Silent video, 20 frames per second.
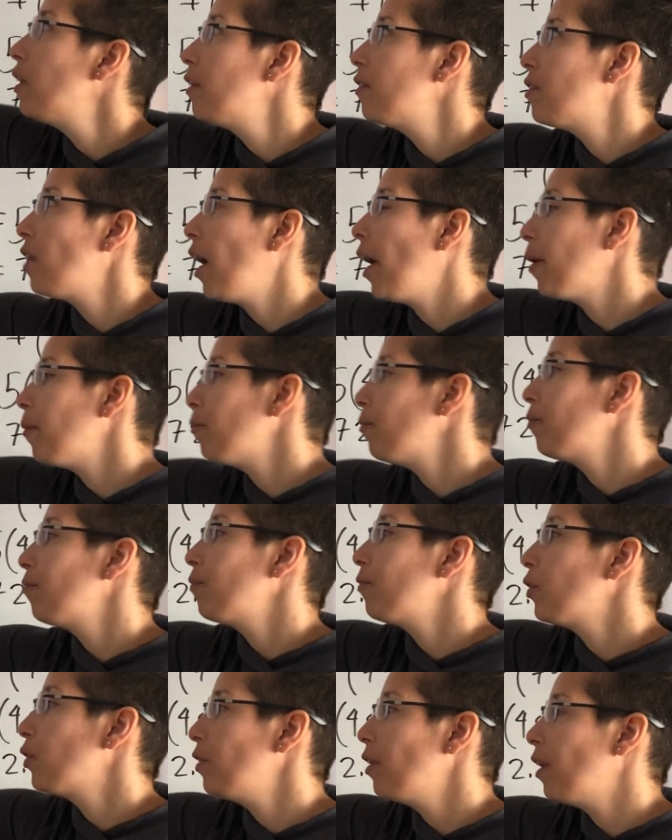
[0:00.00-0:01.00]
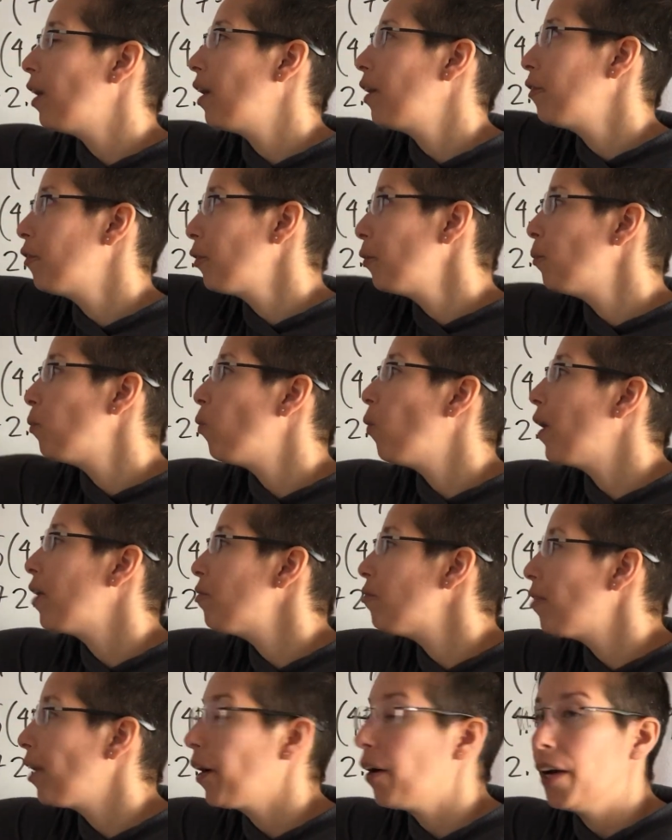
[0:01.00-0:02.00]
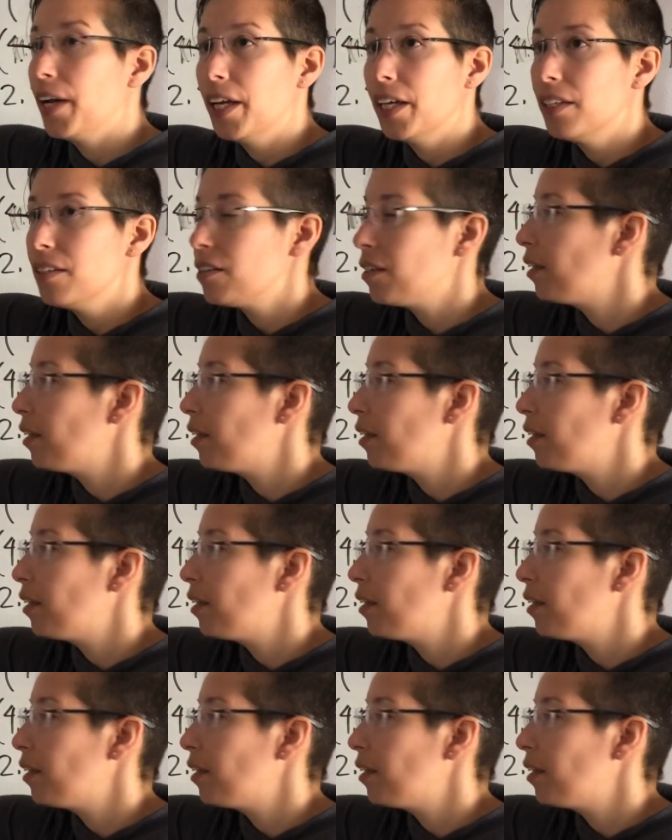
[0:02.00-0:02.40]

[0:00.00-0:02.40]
time group 1 variance,